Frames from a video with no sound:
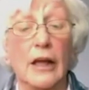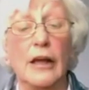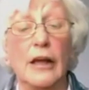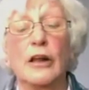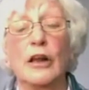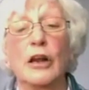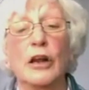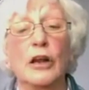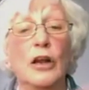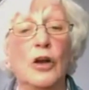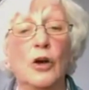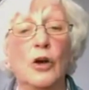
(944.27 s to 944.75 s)

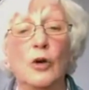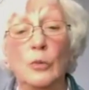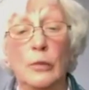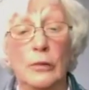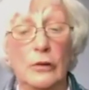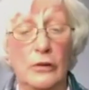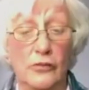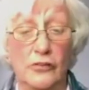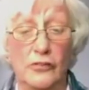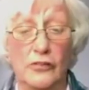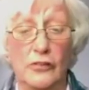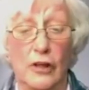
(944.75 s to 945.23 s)

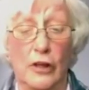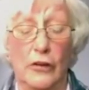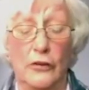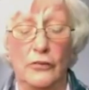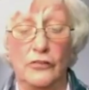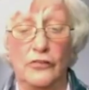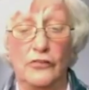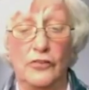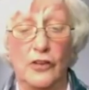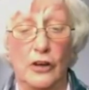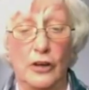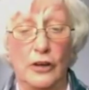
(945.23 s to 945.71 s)
global
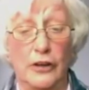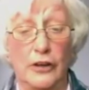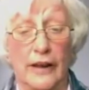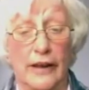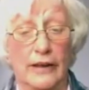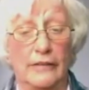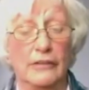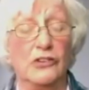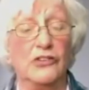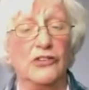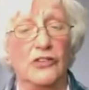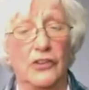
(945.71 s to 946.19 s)

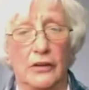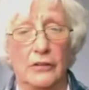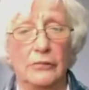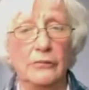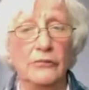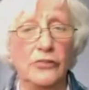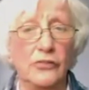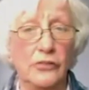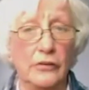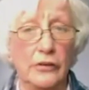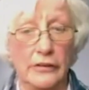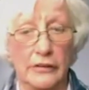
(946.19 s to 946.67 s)
solidarity?
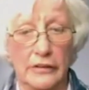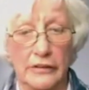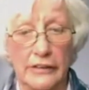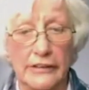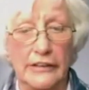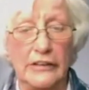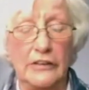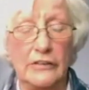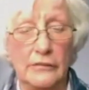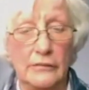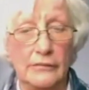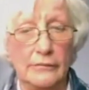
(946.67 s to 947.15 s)
Sorry,
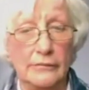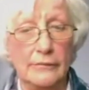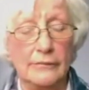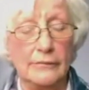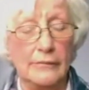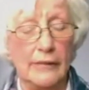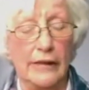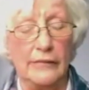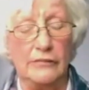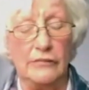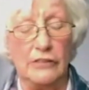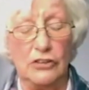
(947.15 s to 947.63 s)
I'm
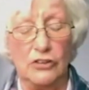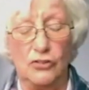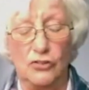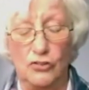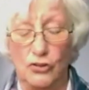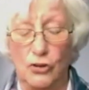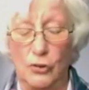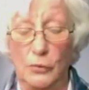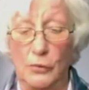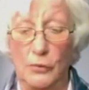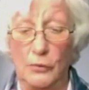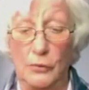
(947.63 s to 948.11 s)
having
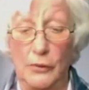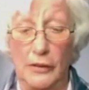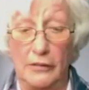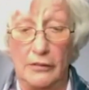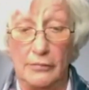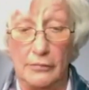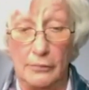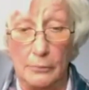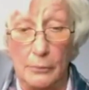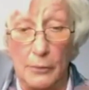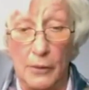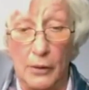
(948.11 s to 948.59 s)
trouble
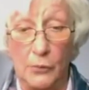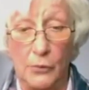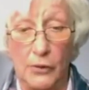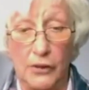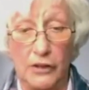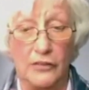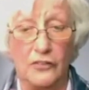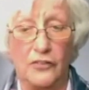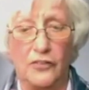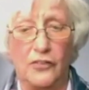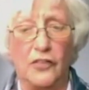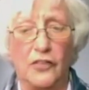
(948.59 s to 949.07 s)
with my
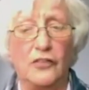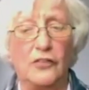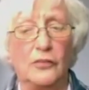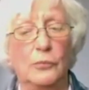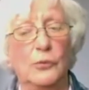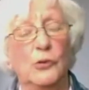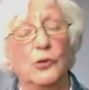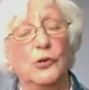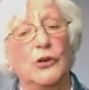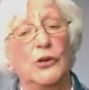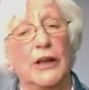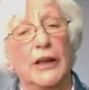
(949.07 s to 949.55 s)
words this
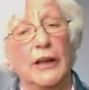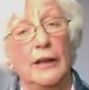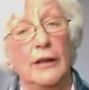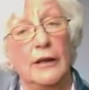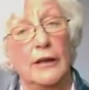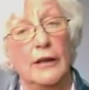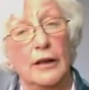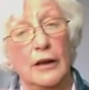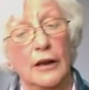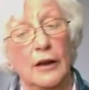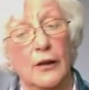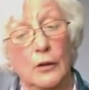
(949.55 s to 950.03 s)
morning.
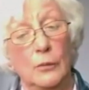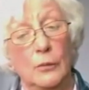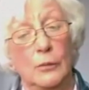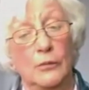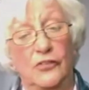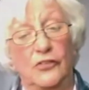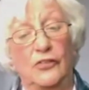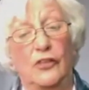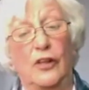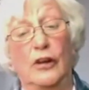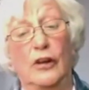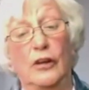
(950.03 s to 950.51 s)

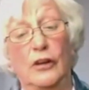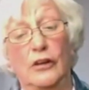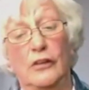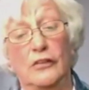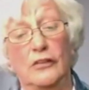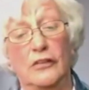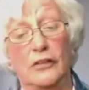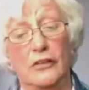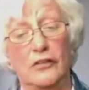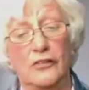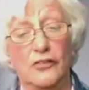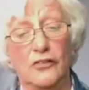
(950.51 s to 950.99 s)
Global
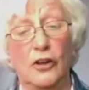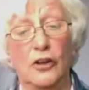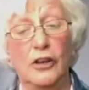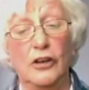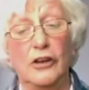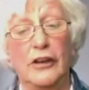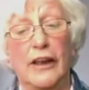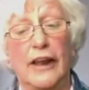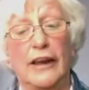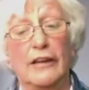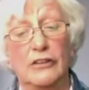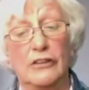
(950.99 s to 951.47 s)

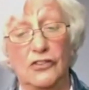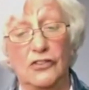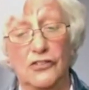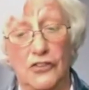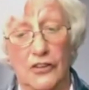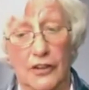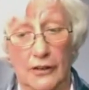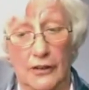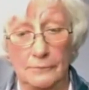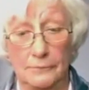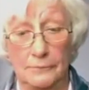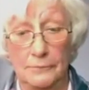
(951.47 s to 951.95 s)

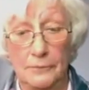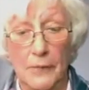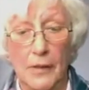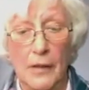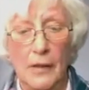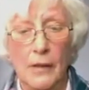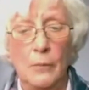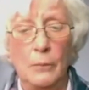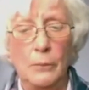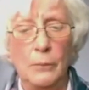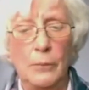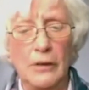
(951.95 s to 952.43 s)
solidarity.
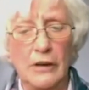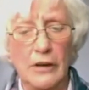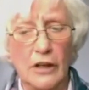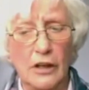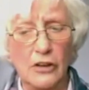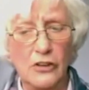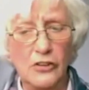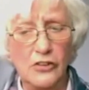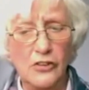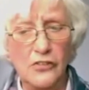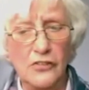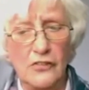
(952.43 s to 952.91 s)
But
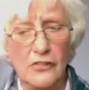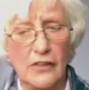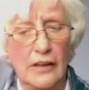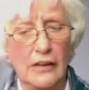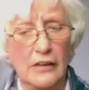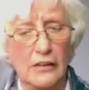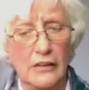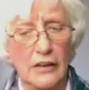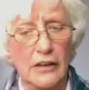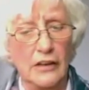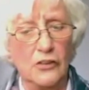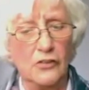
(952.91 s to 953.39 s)

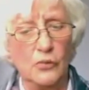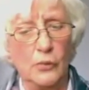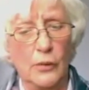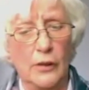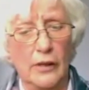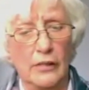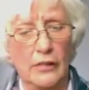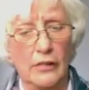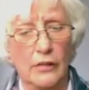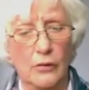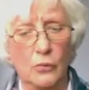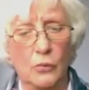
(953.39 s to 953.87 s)
understanding as
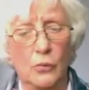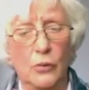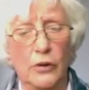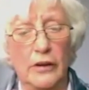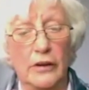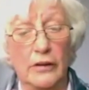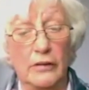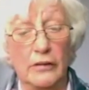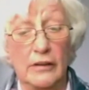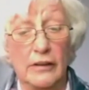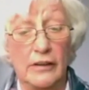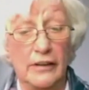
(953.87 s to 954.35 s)
well that
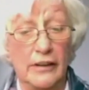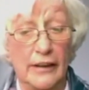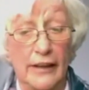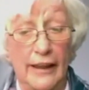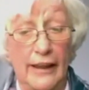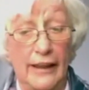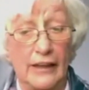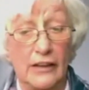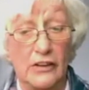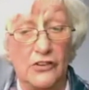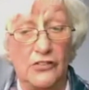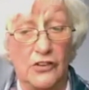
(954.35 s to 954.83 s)
we're
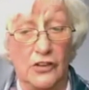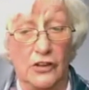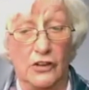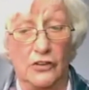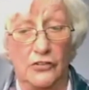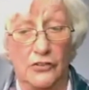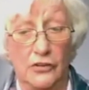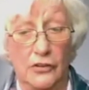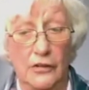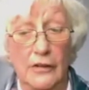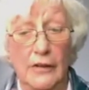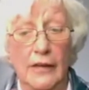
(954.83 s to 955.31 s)

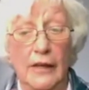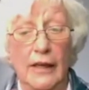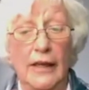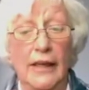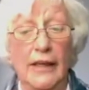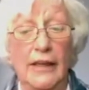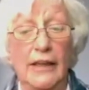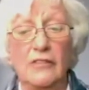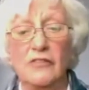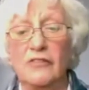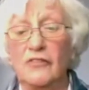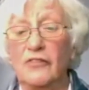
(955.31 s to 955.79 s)
connected
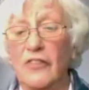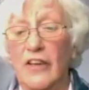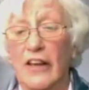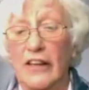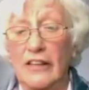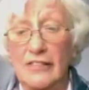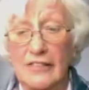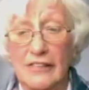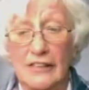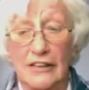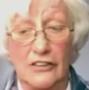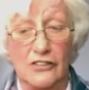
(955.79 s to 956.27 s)
in
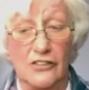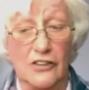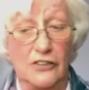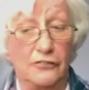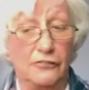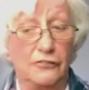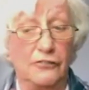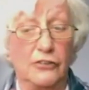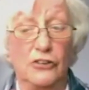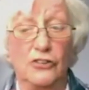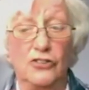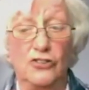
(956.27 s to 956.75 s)
vastly
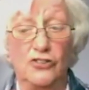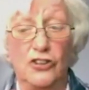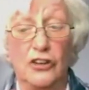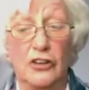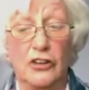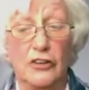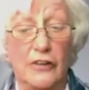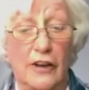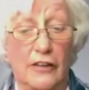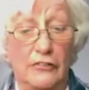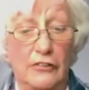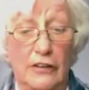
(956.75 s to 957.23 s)
different
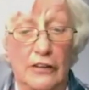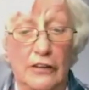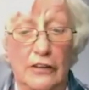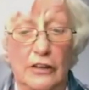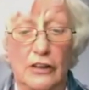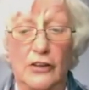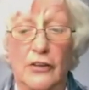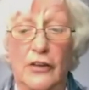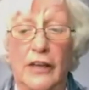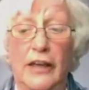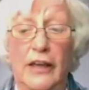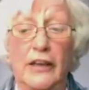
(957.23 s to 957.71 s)
geographical
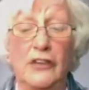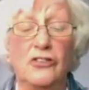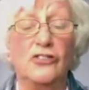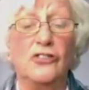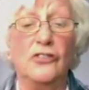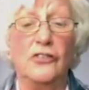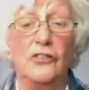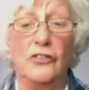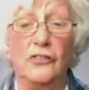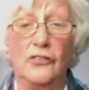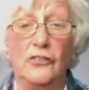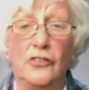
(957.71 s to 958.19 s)

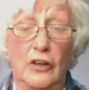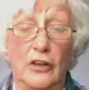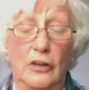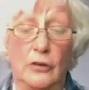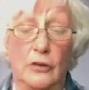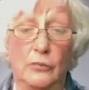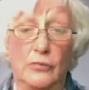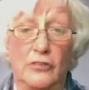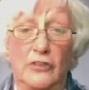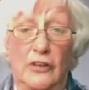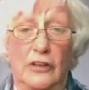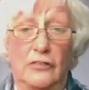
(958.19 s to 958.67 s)
locations and
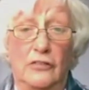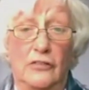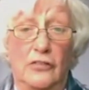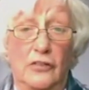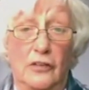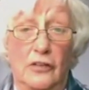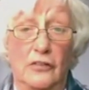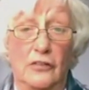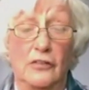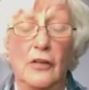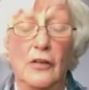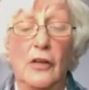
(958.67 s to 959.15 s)

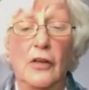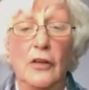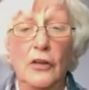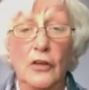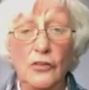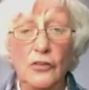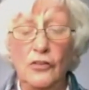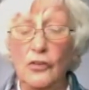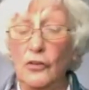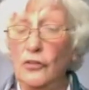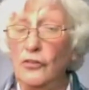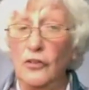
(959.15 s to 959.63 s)
circumstances.
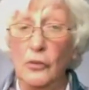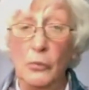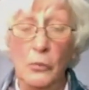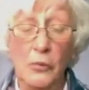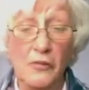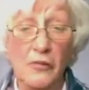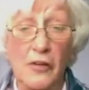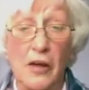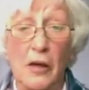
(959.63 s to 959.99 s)
So some of